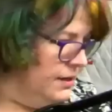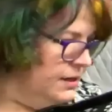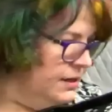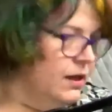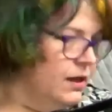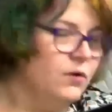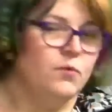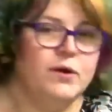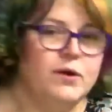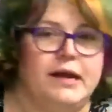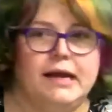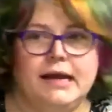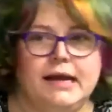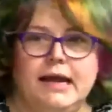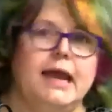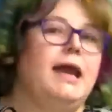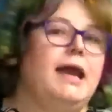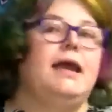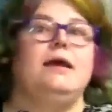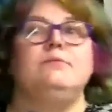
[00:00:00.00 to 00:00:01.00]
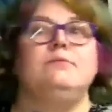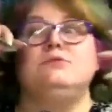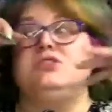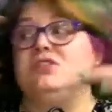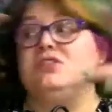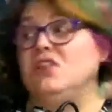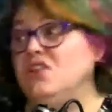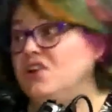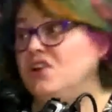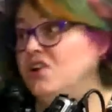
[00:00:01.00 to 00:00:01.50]
when it came to
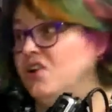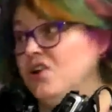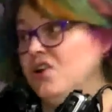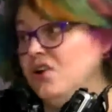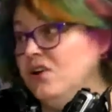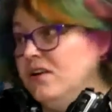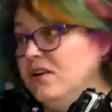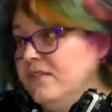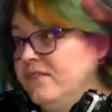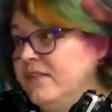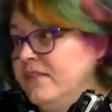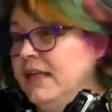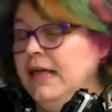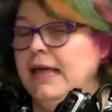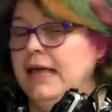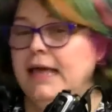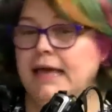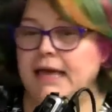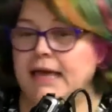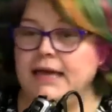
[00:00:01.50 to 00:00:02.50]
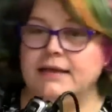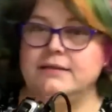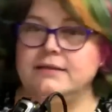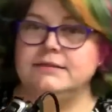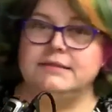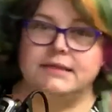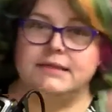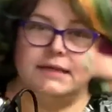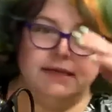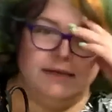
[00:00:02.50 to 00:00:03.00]
the curve, it
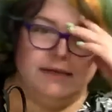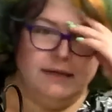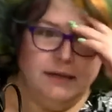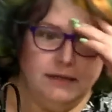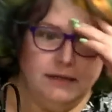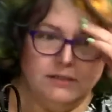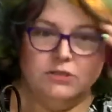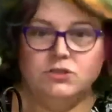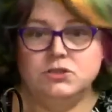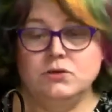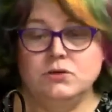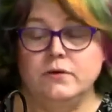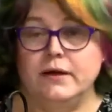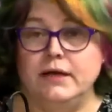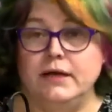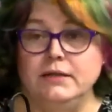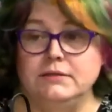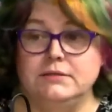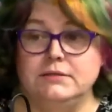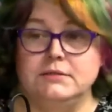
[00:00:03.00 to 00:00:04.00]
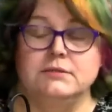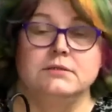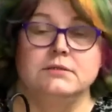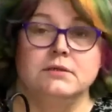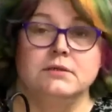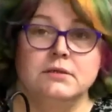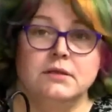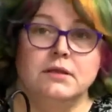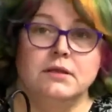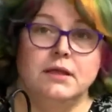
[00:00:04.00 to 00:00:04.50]
did do it
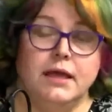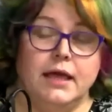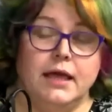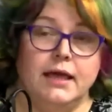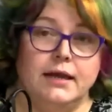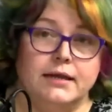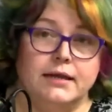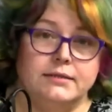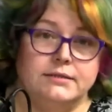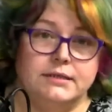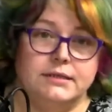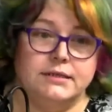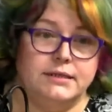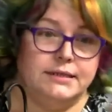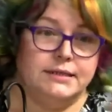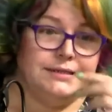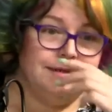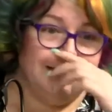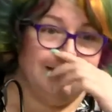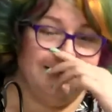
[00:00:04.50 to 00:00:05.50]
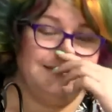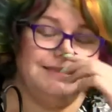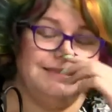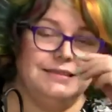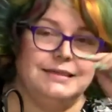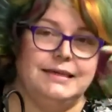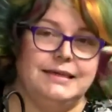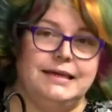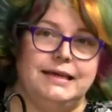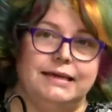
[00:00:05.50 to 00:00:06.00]
and it did it
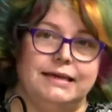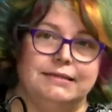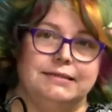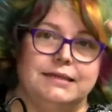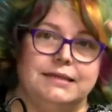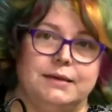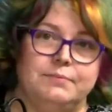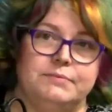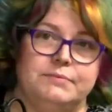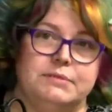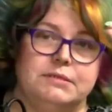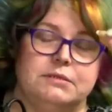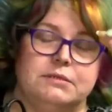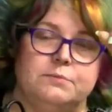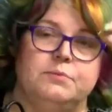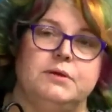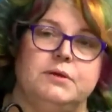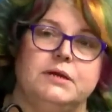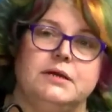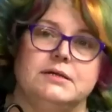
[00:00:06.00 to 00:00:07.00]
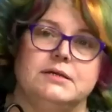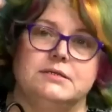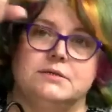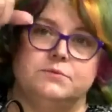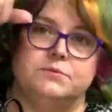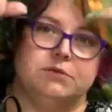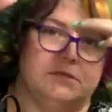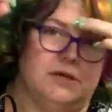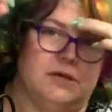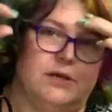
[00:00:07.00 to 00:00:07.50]
nicely, except because it
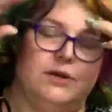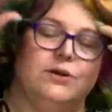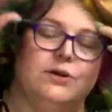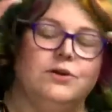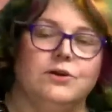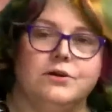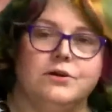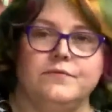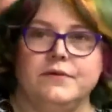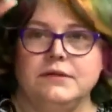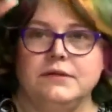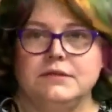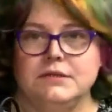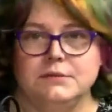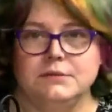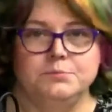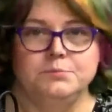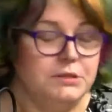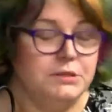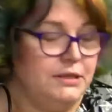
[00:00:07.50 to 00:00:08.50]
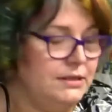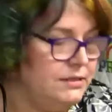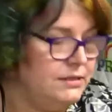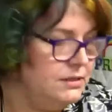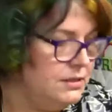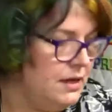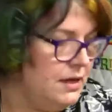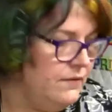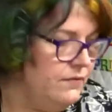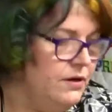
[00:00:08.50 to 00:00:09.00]
was on a curve, it did pleats
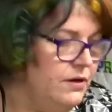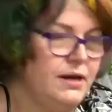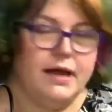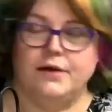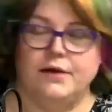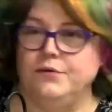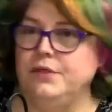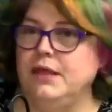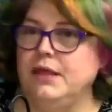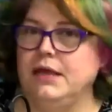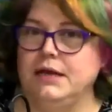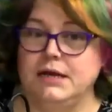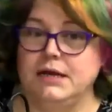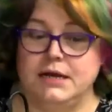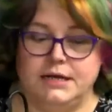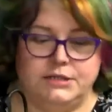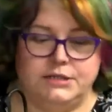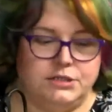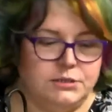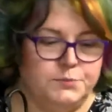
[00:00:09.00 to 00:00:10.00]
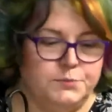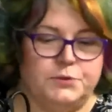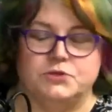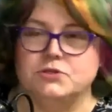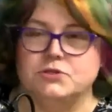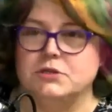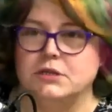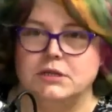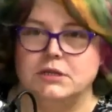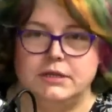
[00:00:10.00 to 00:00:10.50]
every now and then. And I just
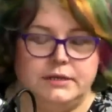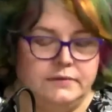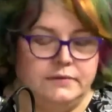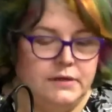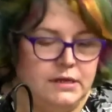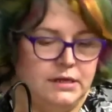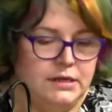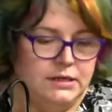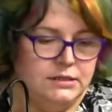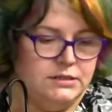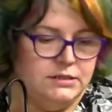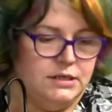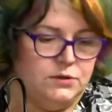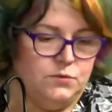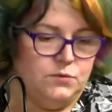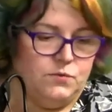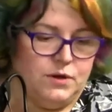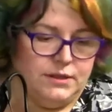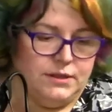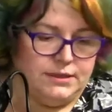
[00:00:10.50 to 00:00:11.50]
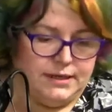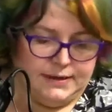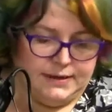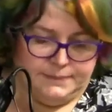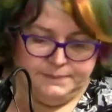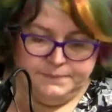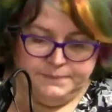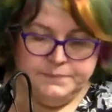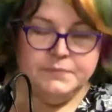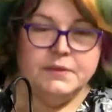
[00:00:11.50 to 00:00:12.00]
personally didn't want
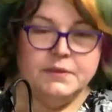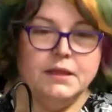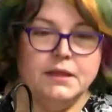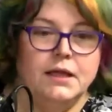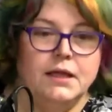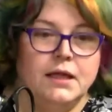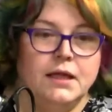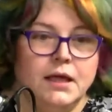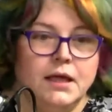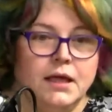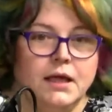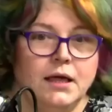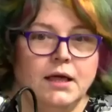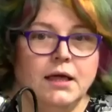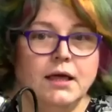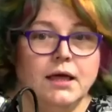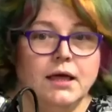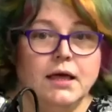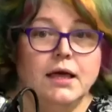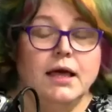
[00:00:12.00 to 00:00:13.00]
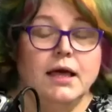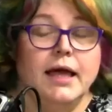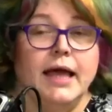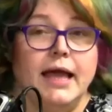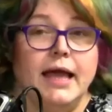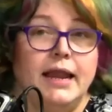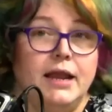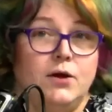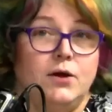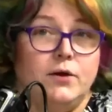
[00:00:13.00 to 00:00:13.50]
that.
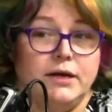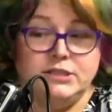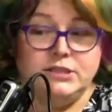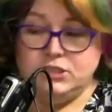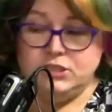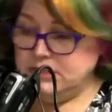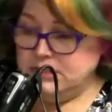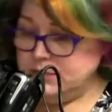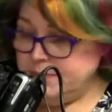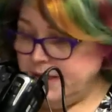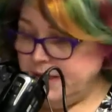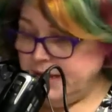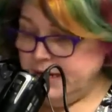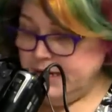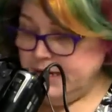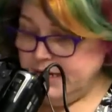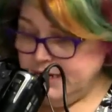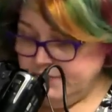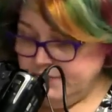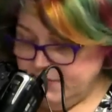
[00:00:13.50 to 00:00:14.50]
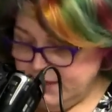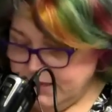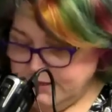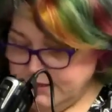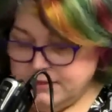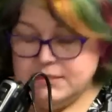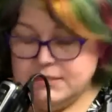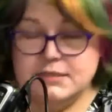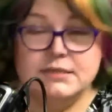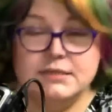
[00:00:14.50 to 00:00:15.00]
Any questions about any of this?